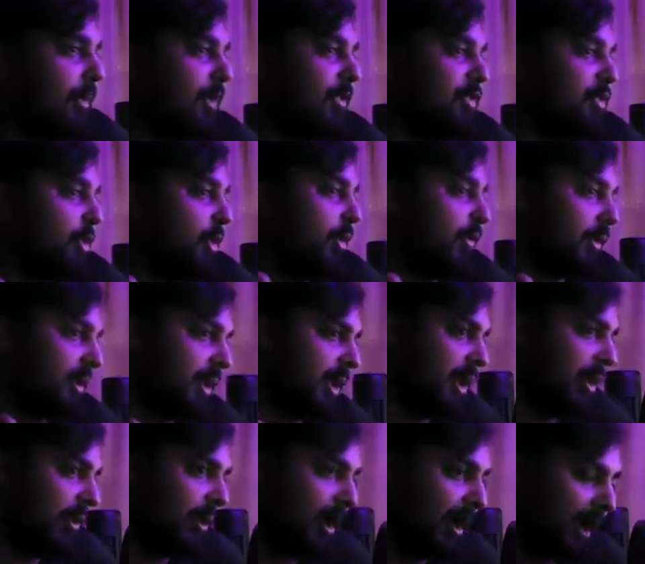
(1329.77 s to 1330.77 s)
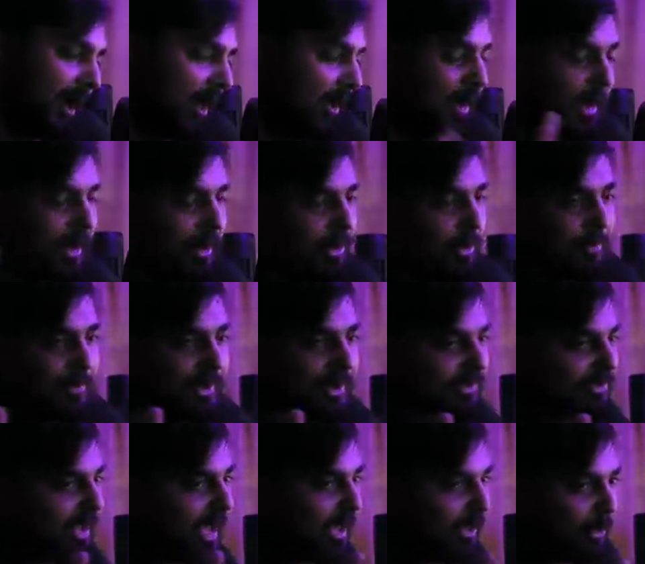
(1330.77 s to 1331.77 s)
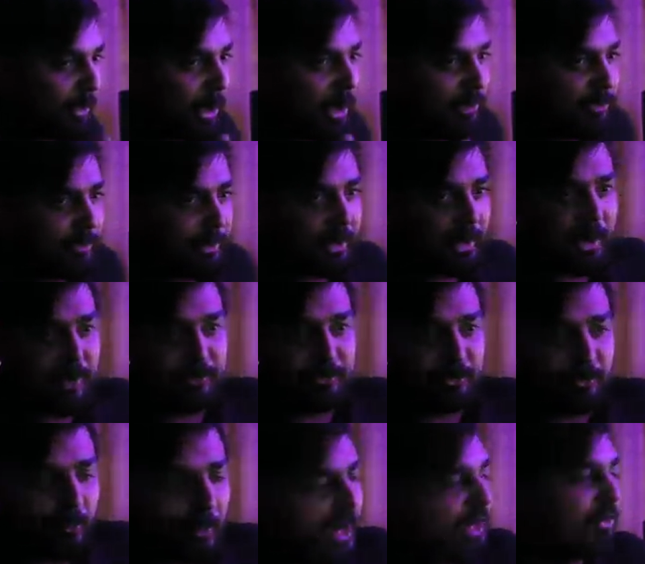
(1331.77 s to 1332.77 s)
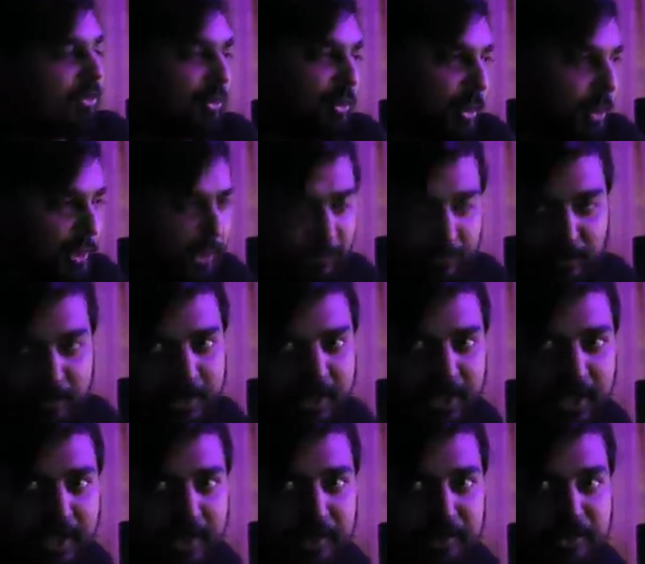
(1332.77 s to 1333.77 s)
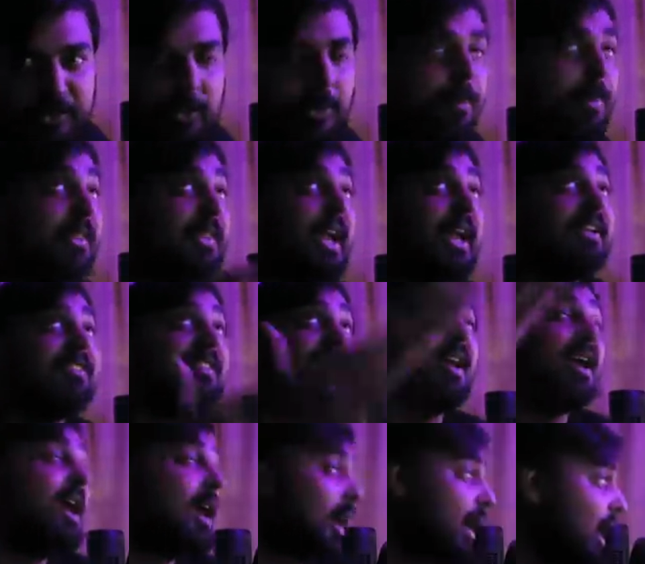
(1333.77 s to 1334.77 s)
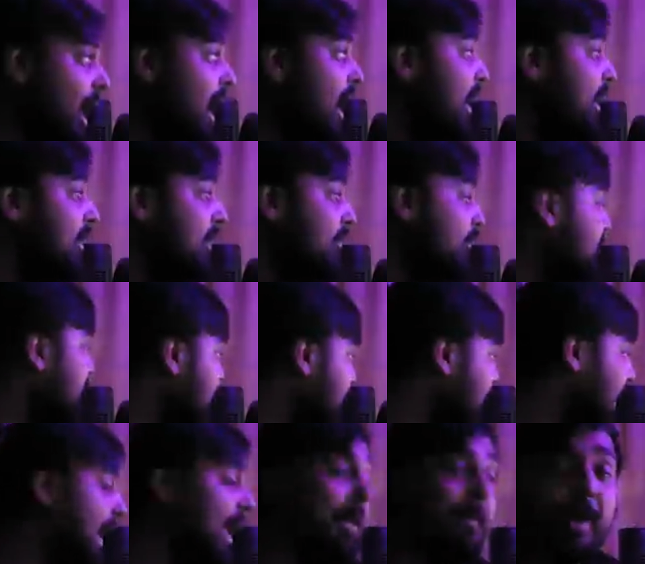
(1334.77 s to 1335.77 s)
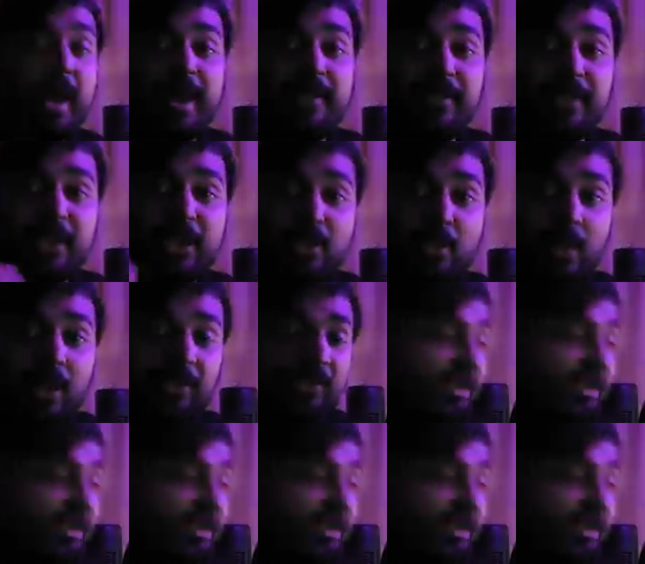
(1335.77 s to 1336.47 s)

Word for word: fucks you over later on. Again, I don't know the exact laws right now. It's way too early for me to get into it, but that's kind of the landmine that you are